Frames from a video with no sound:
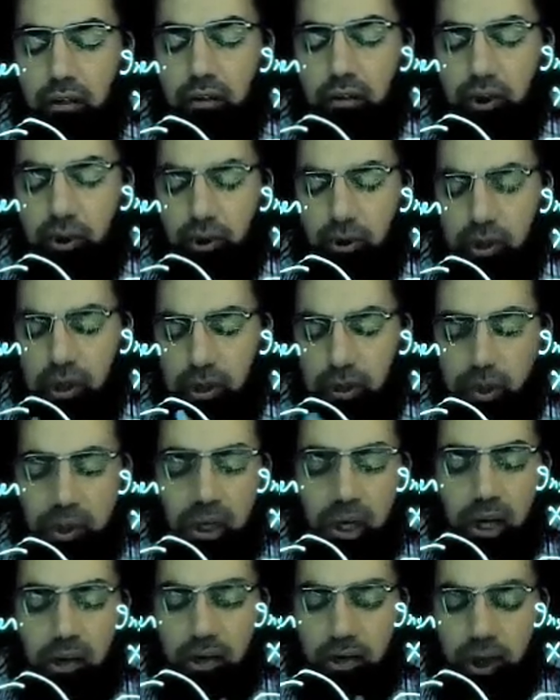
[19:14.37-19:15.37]
for
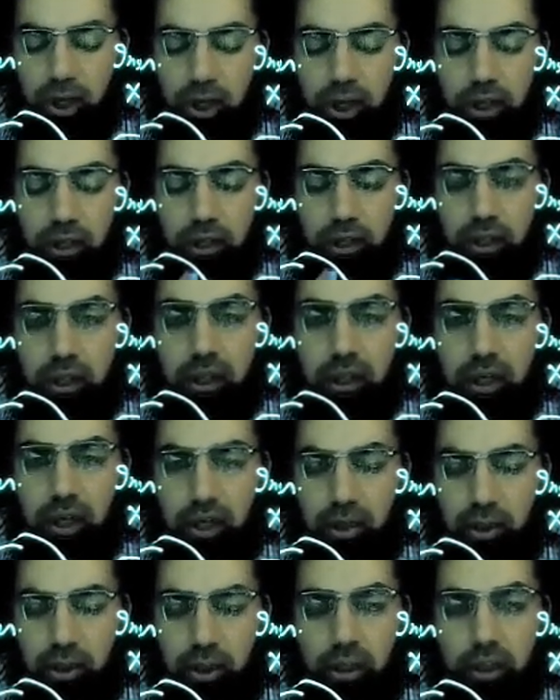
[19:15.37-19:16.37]
simply electrically
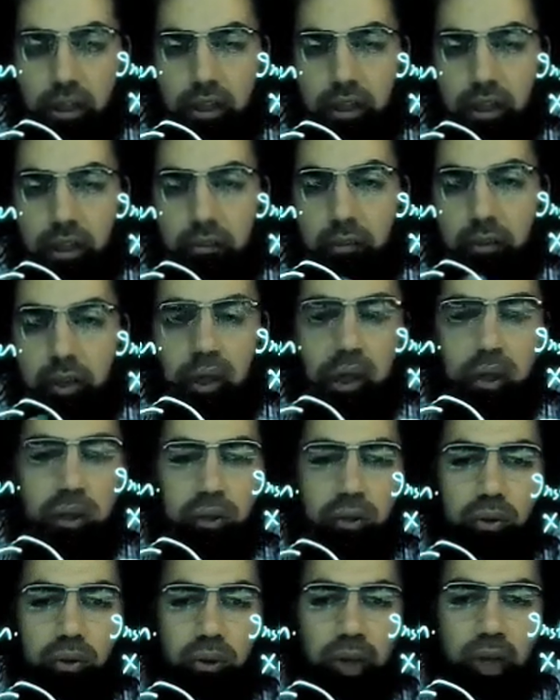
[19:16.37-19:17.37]
isolating them
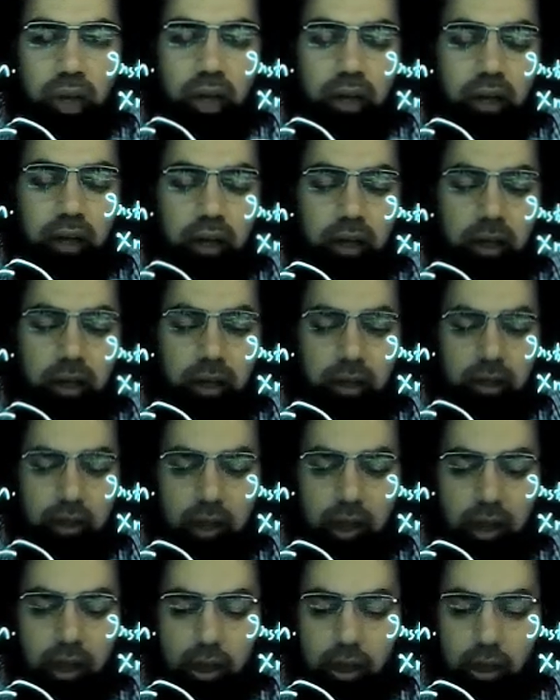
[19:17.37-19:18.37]
so that there is
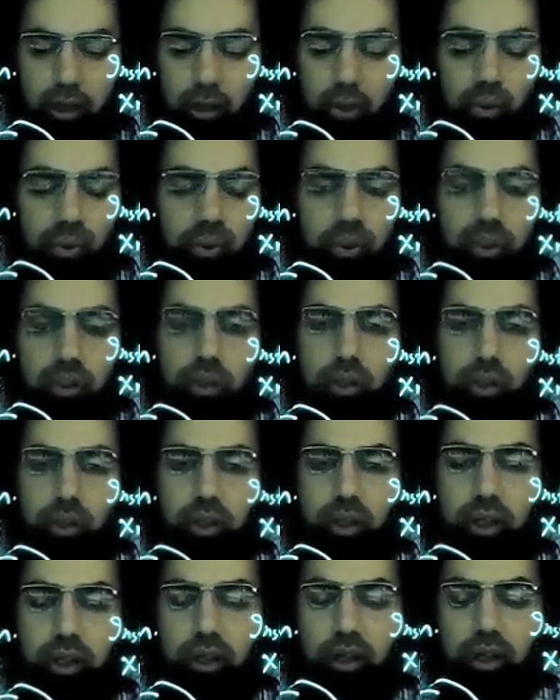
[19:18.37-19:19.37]
no
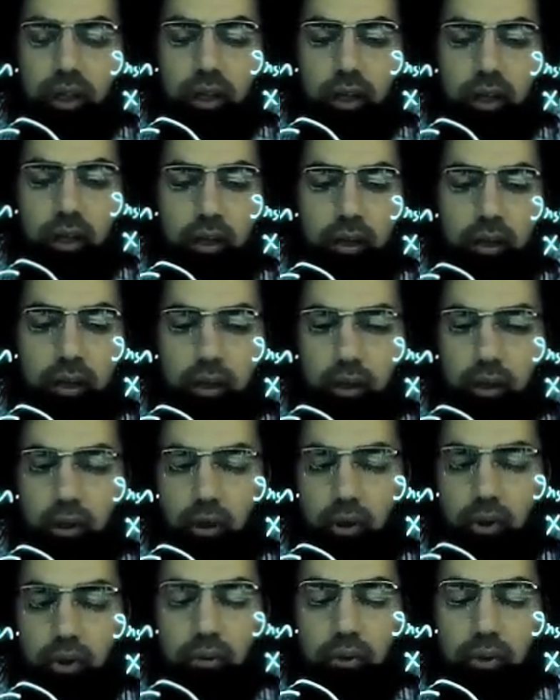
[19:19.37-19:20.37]
circulating current
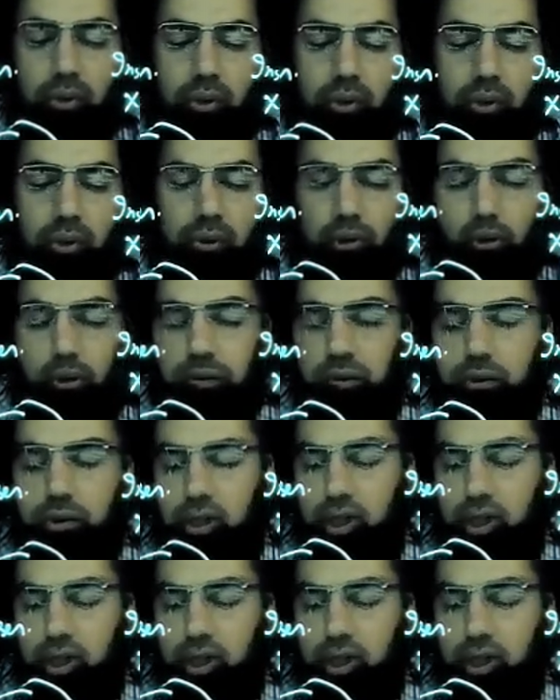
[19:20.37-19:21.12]
caused because of